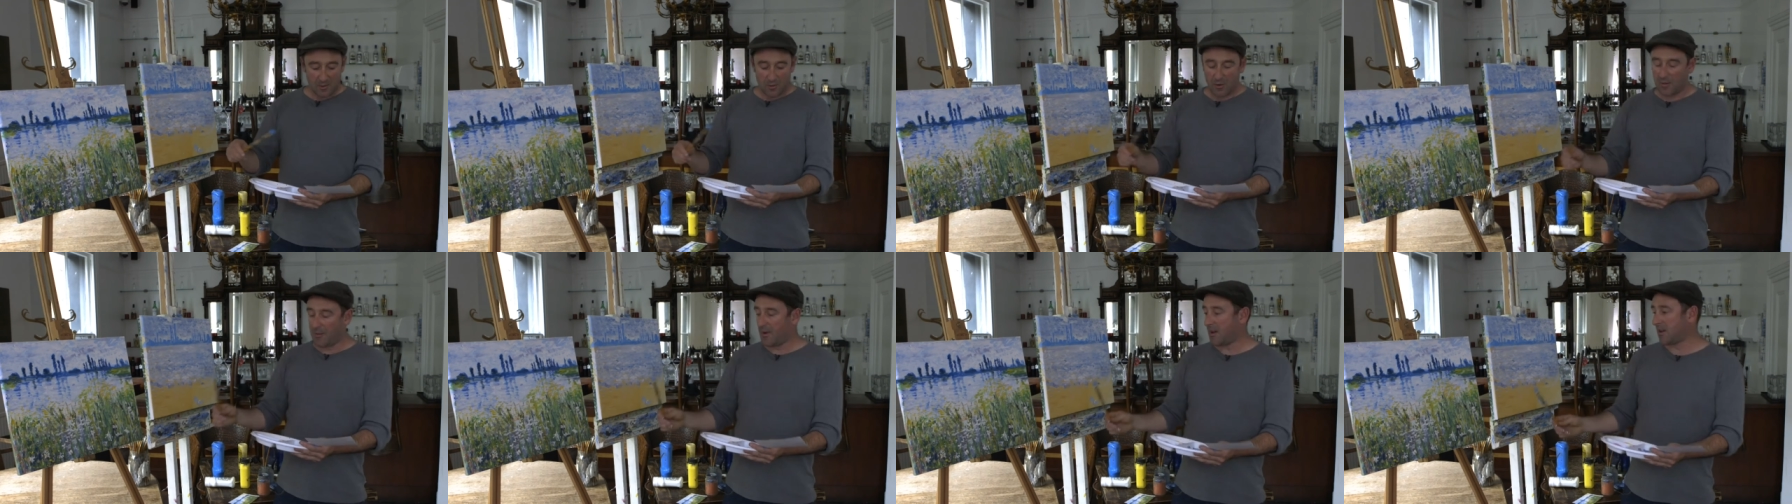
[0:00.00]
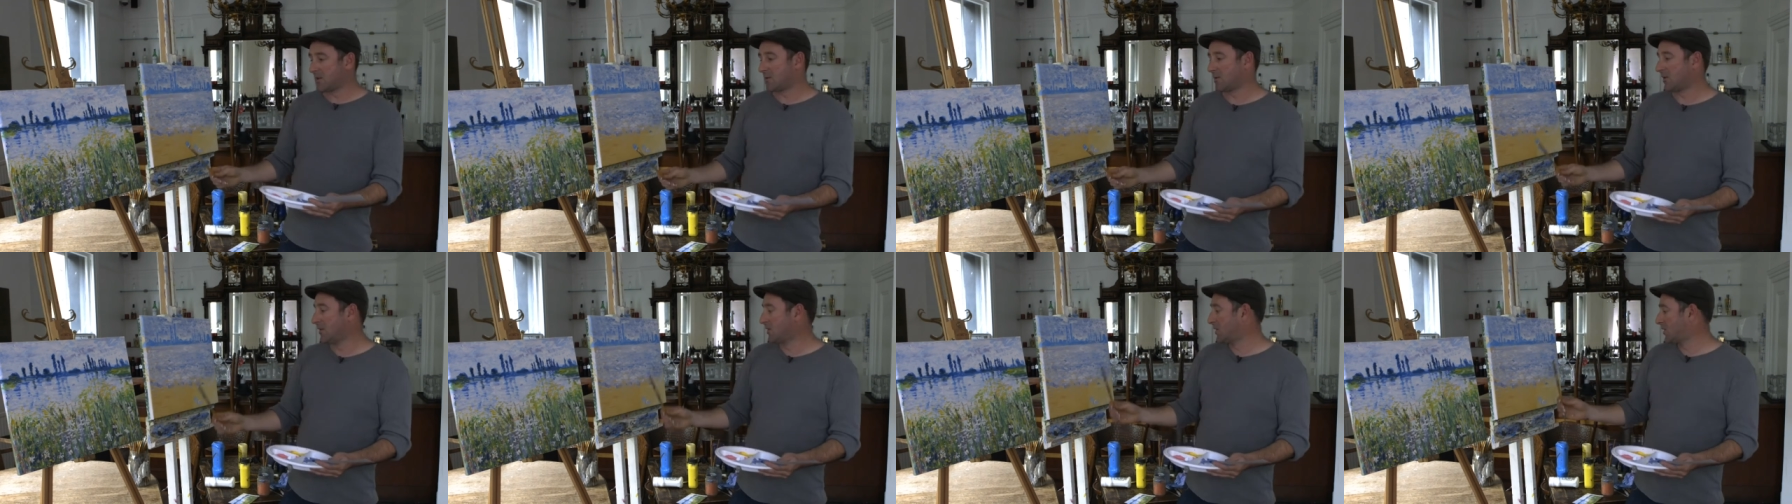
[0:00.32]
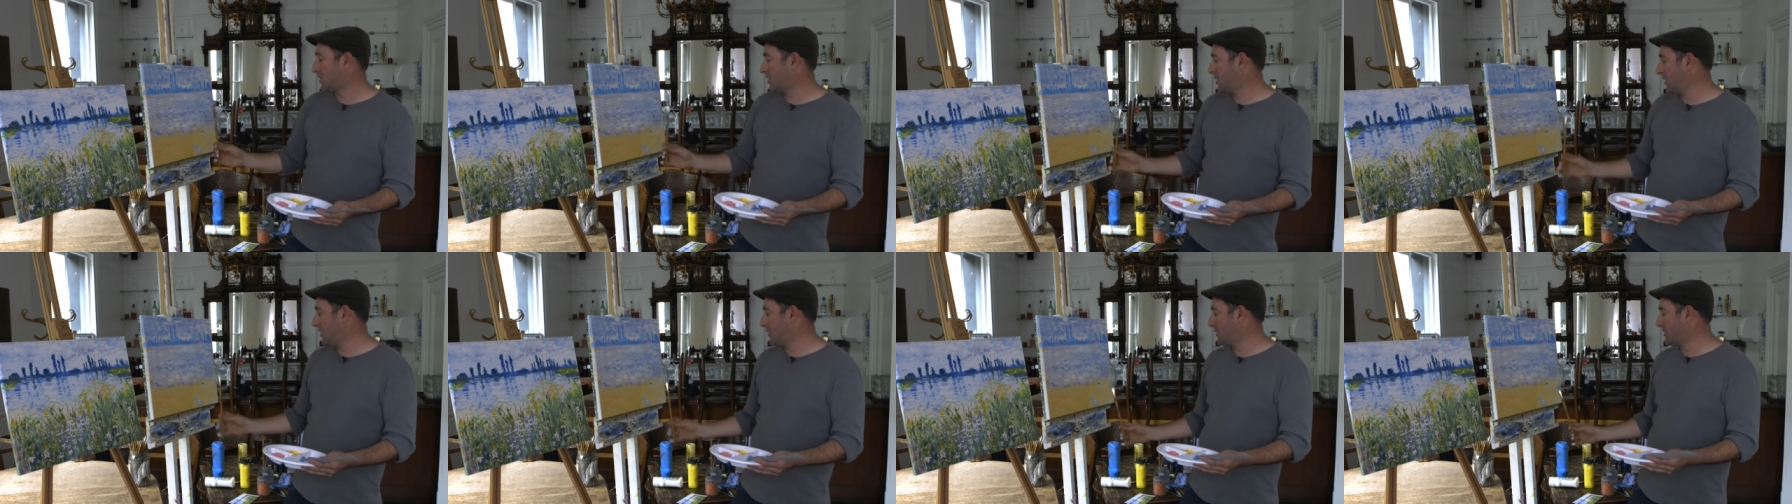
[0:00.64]
we may as well
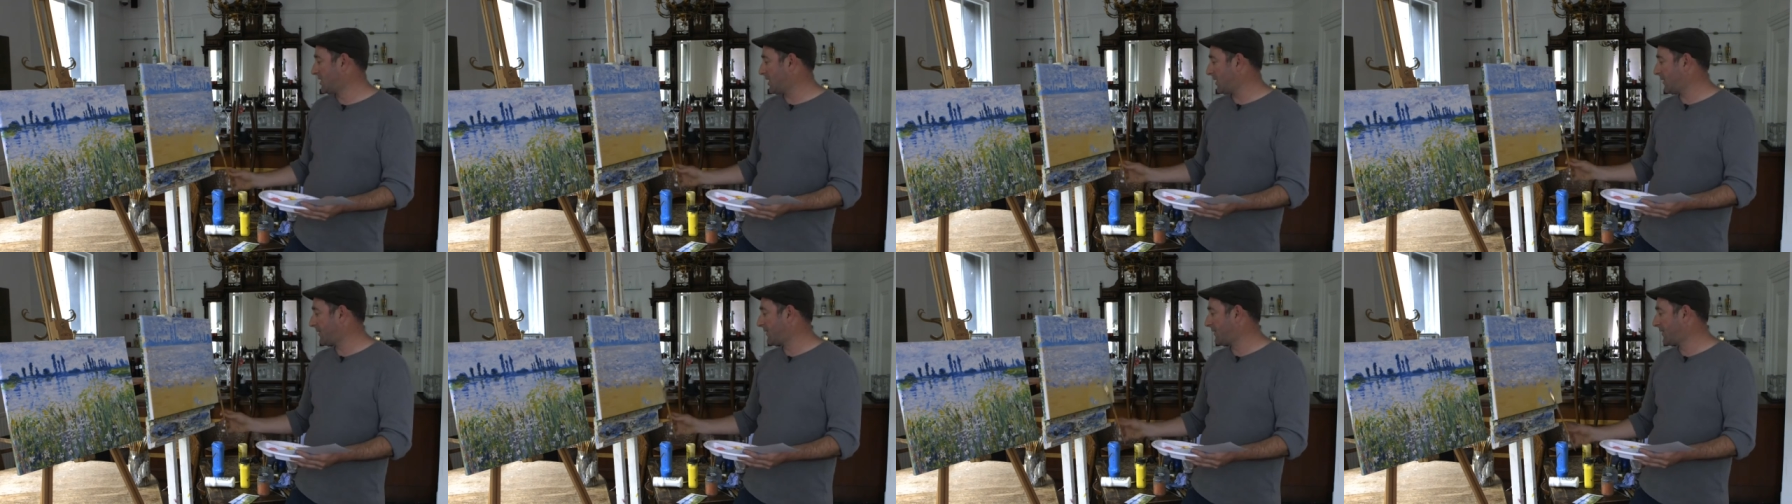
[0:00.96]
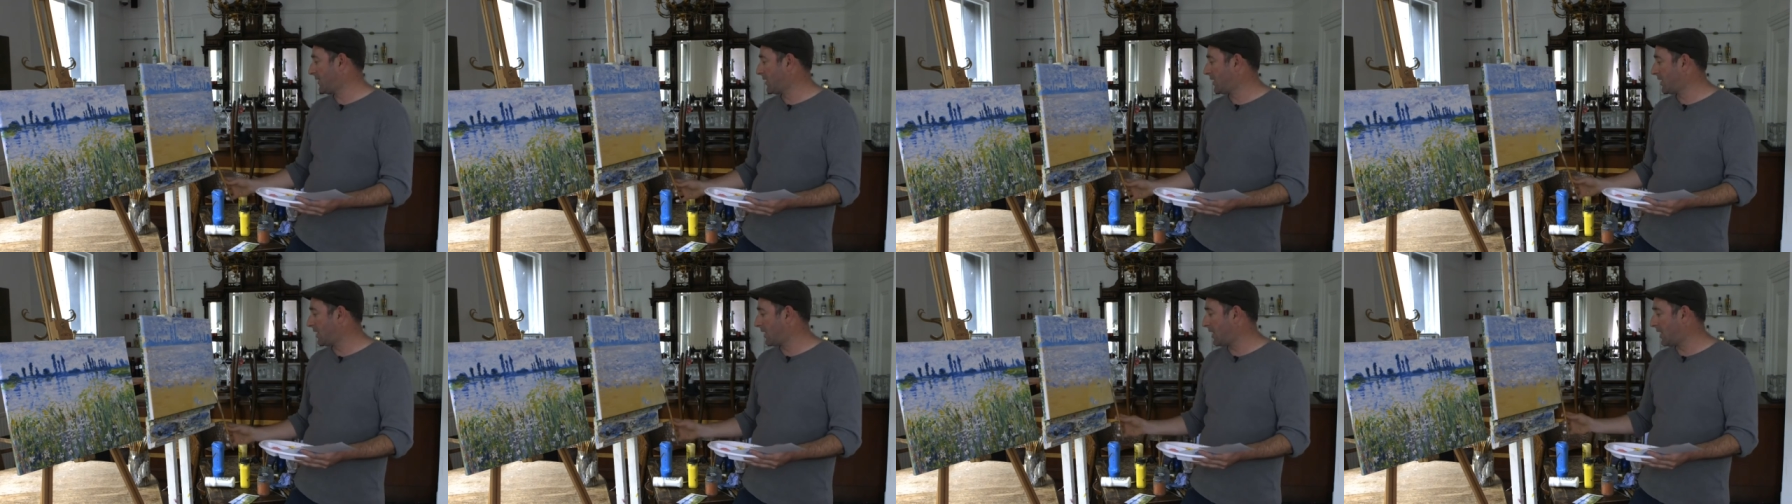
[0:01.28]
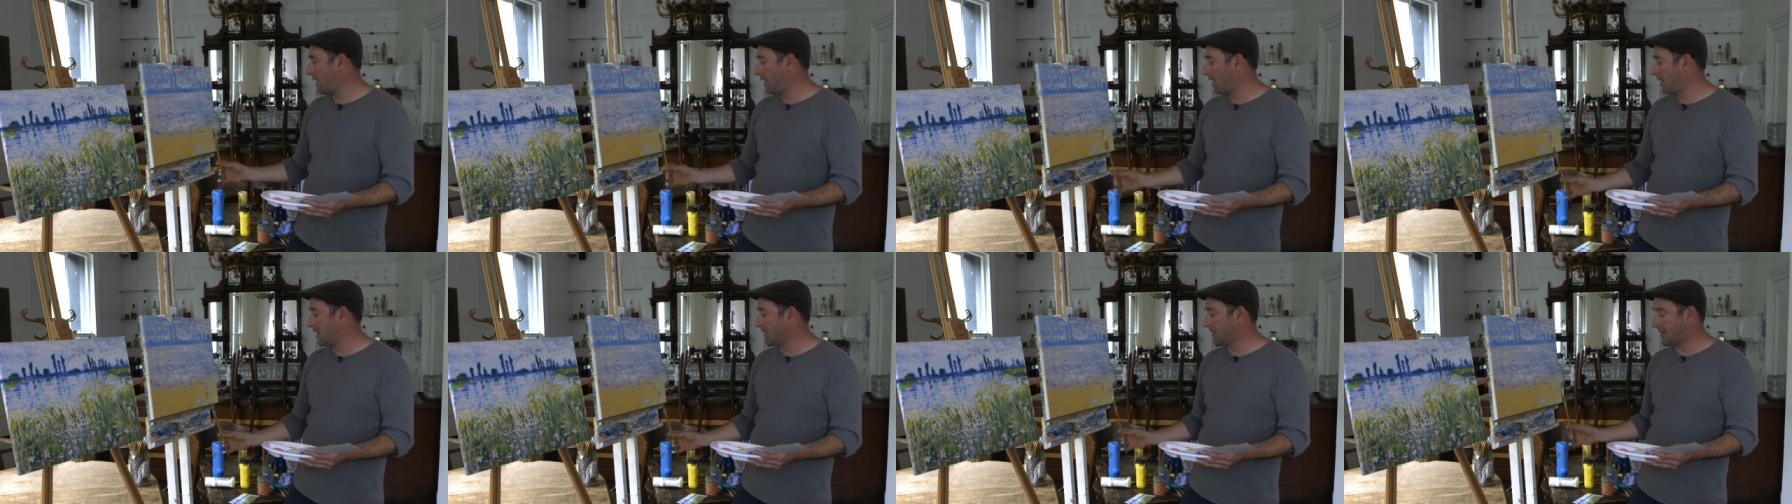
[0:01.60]
use it for
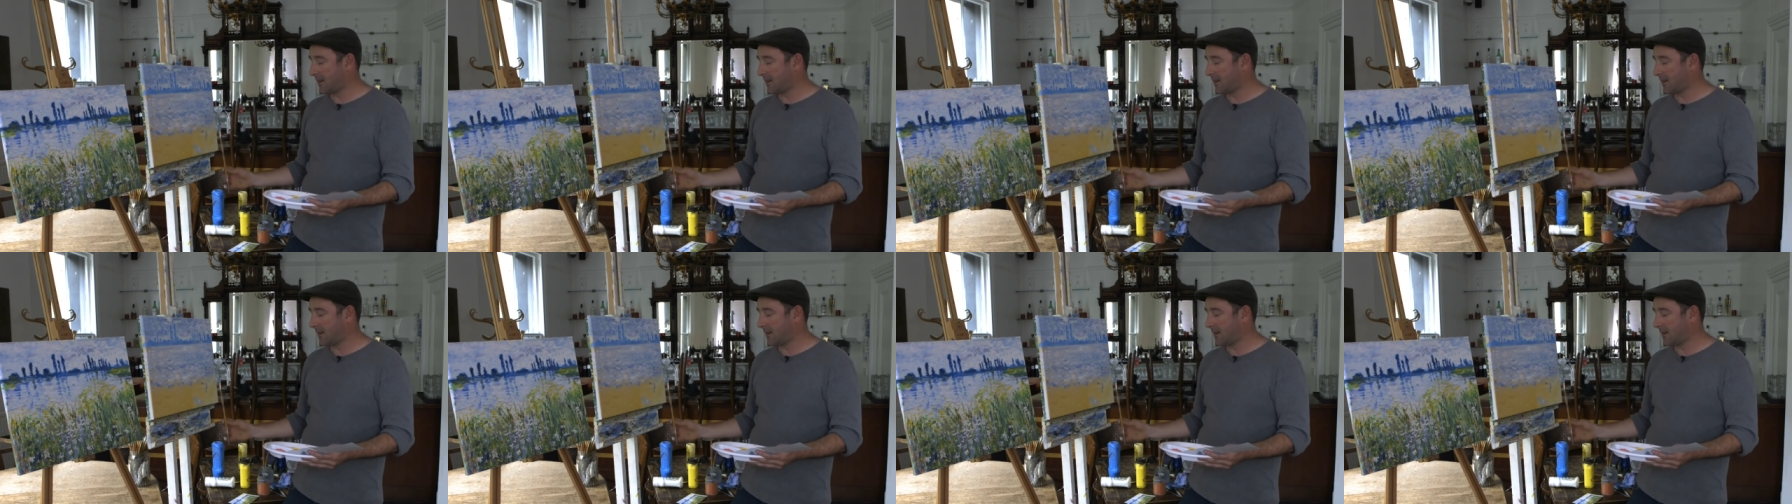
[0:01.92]
uh,